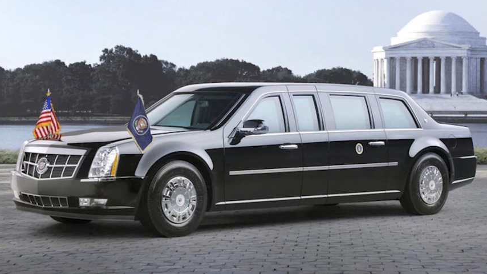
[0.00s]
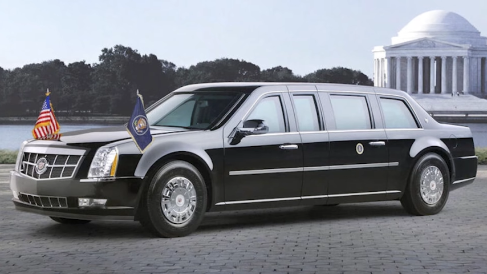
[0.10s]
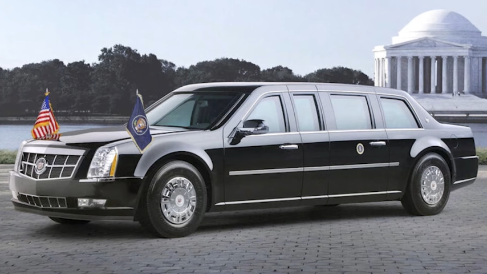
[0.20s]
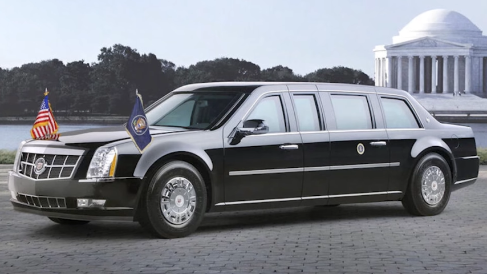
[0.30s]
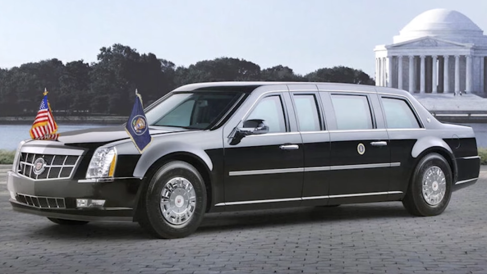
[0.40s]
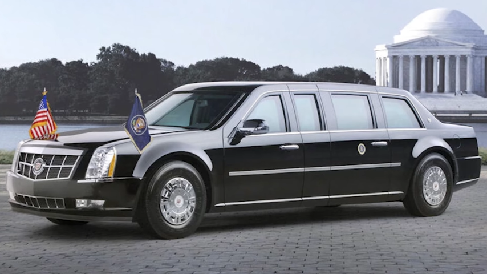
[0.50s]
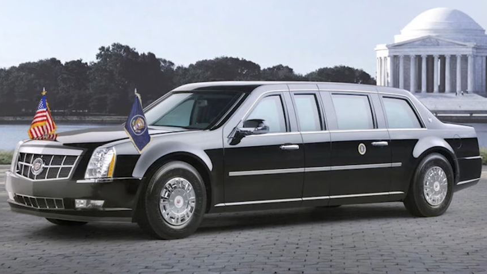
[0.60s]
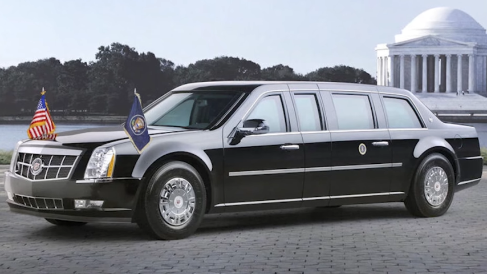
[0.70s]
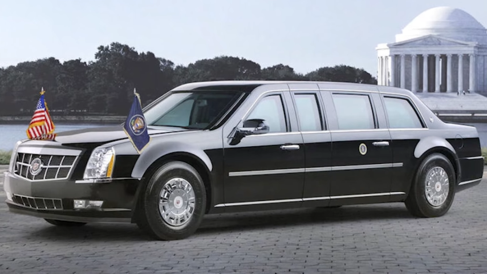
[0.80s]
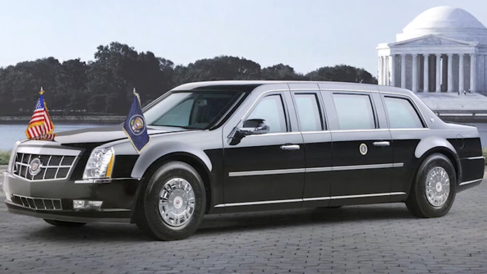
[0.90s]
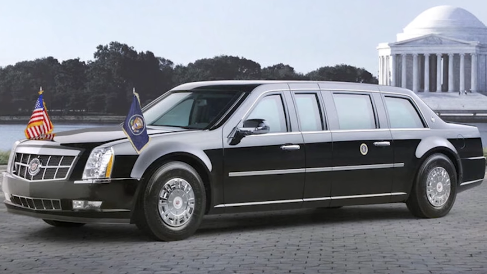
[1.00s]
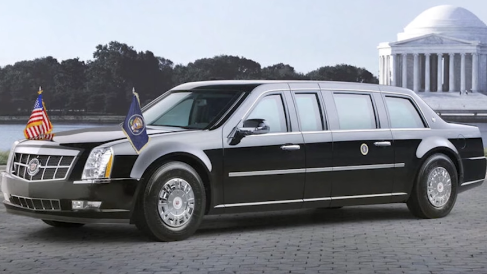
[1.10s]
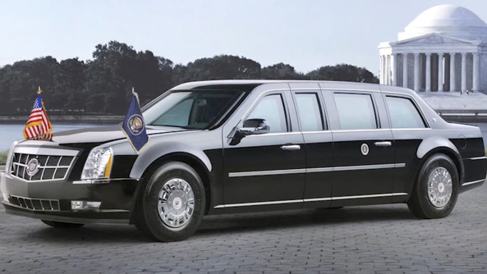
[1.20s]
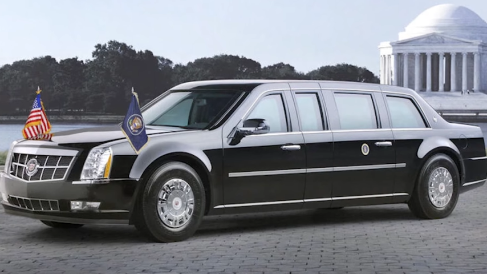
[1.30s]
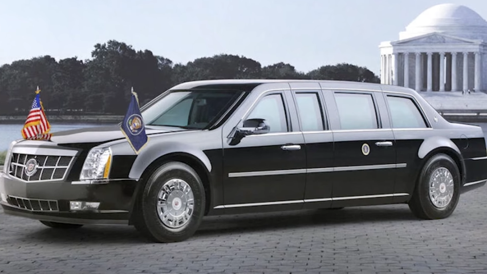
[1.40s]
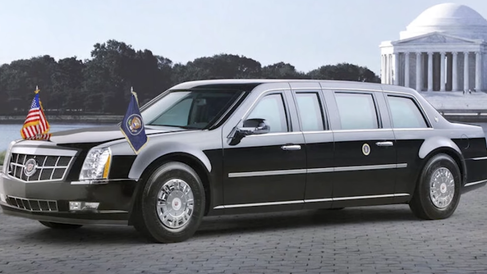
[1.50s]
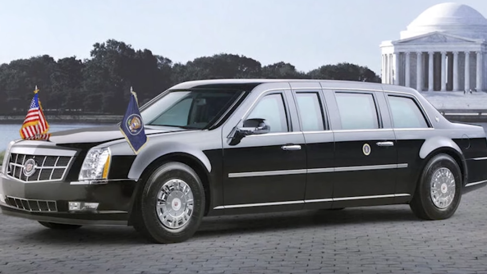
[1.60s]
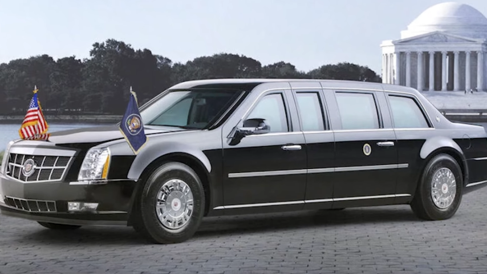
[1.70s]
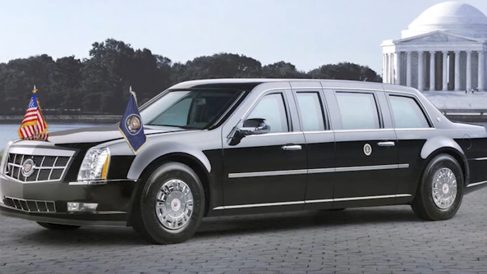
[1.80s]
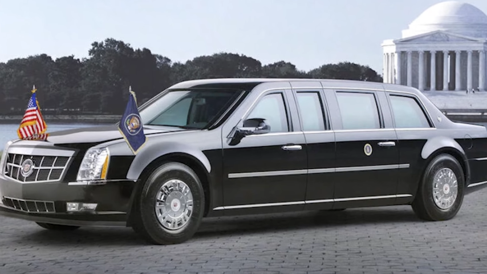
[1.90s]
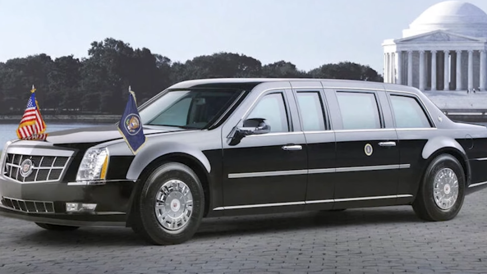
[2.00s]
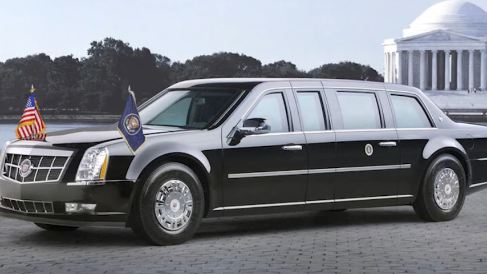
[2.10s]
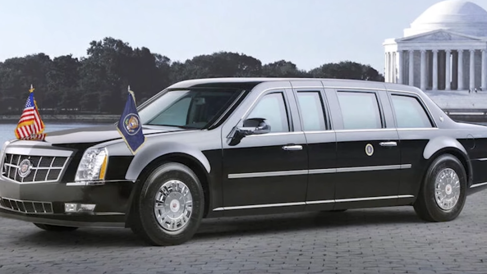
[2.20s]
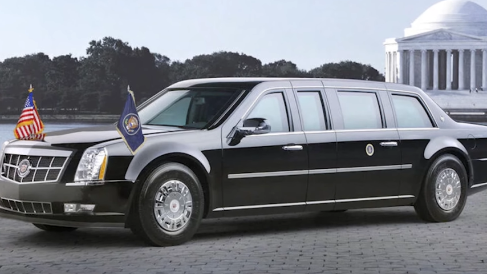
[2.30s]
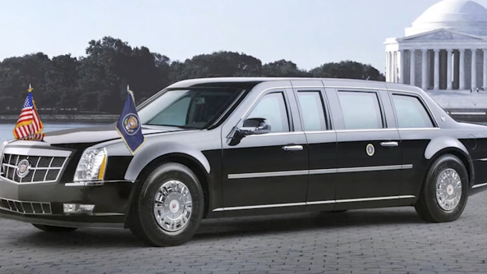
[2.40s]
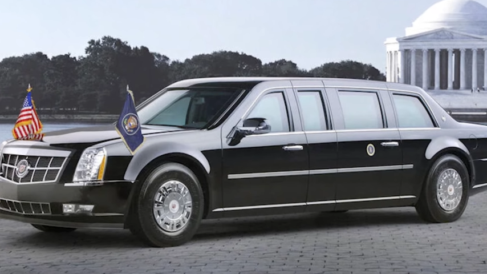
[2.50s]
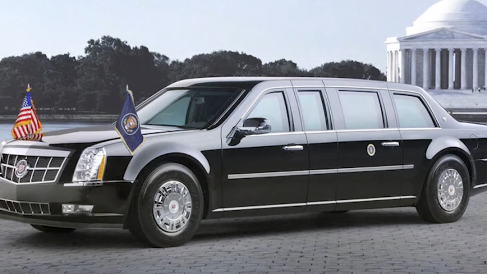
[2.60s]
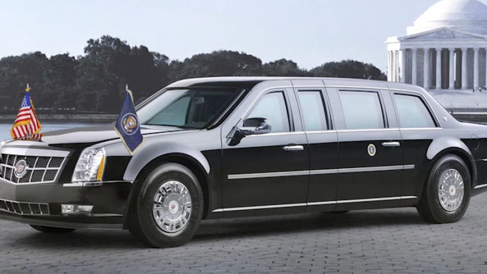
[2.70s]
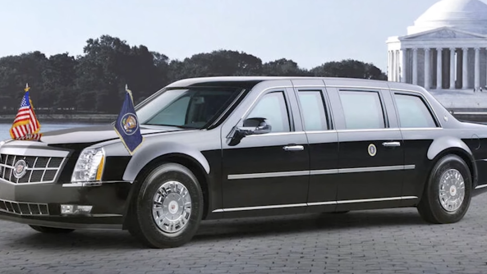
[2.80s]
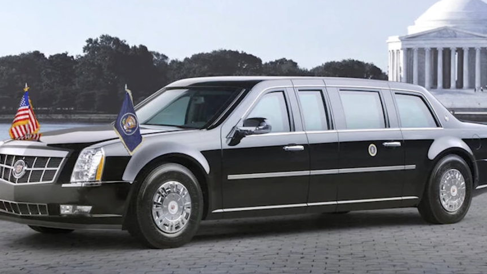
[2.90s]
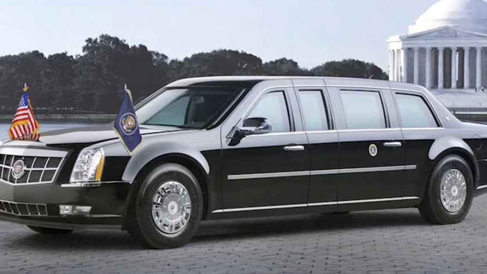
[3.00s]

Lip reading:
[unreadable: no face in view]